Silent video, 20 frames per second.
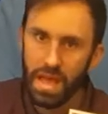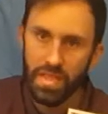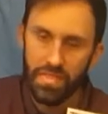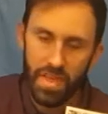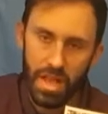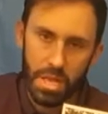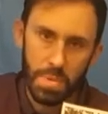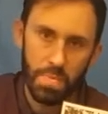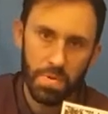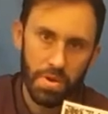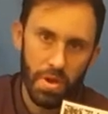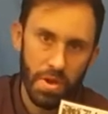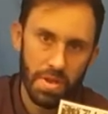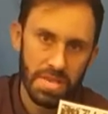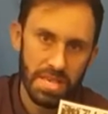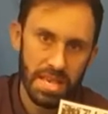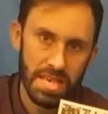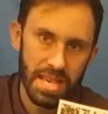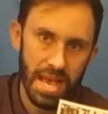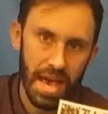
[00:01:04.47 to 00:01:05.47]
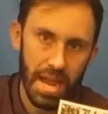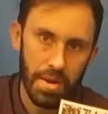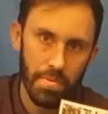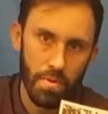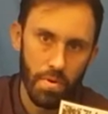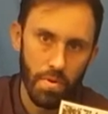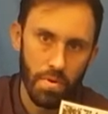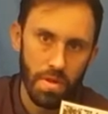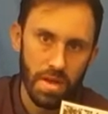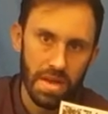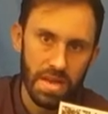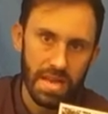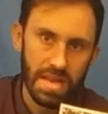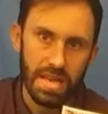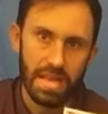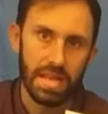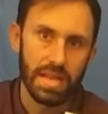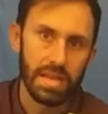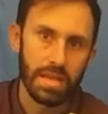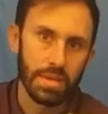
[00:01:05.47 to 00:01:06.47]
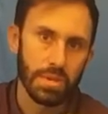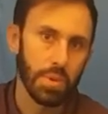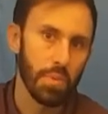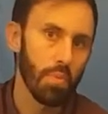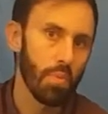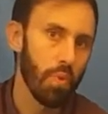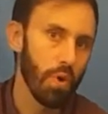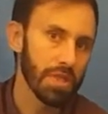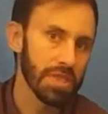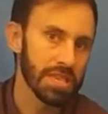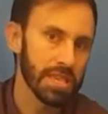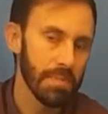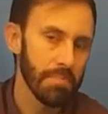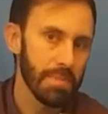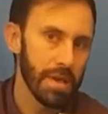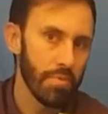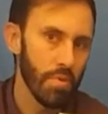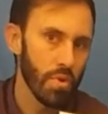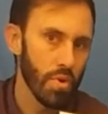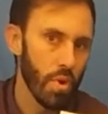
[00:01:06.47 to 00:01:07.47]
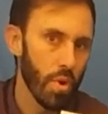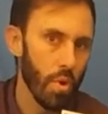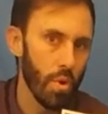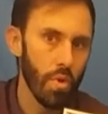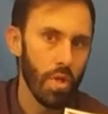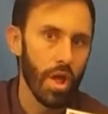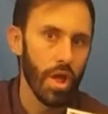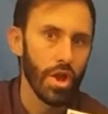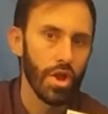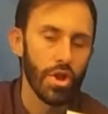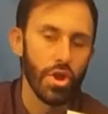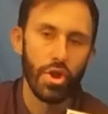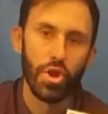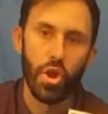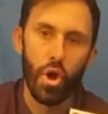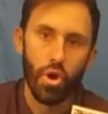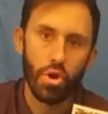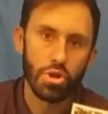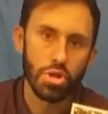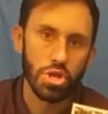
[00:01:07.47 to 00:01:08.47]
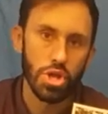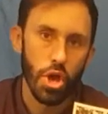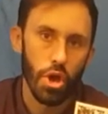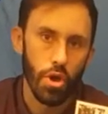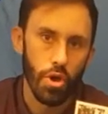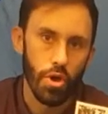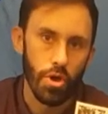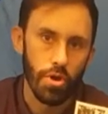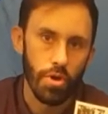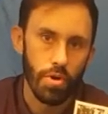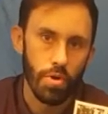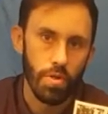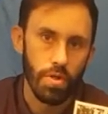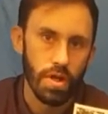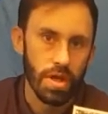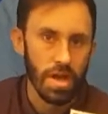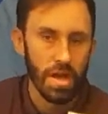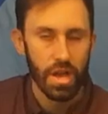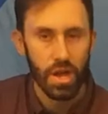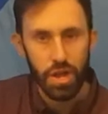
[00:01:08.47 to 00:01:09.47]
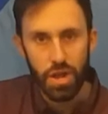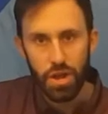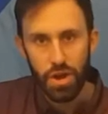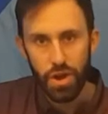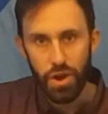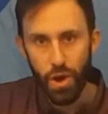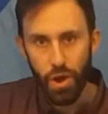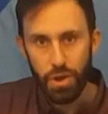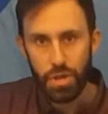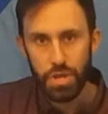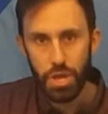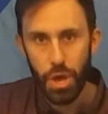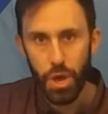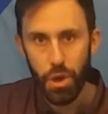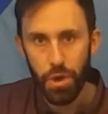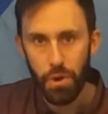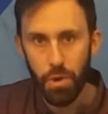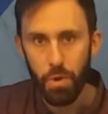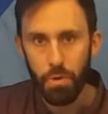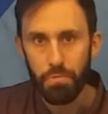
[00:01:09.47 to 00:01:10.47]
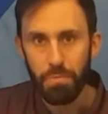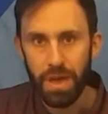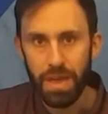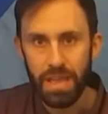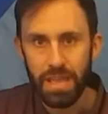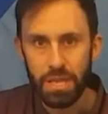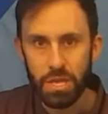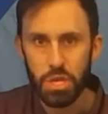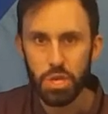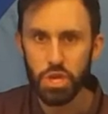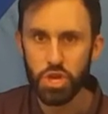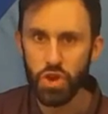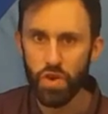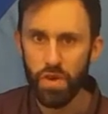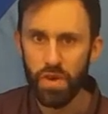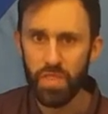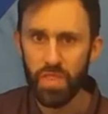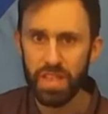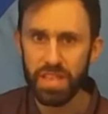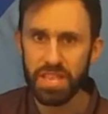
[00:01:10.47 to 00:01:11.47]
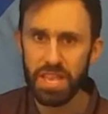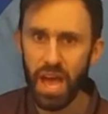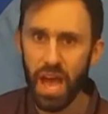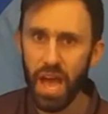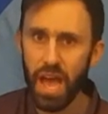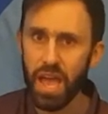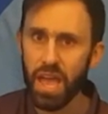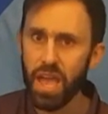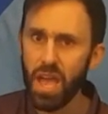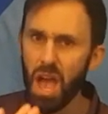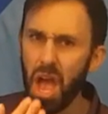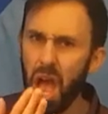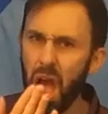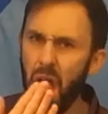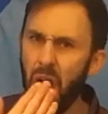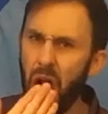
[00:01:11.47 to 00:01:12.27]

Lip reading: That's because this animal is what some people call nocturnal. Nocturnal means during the day,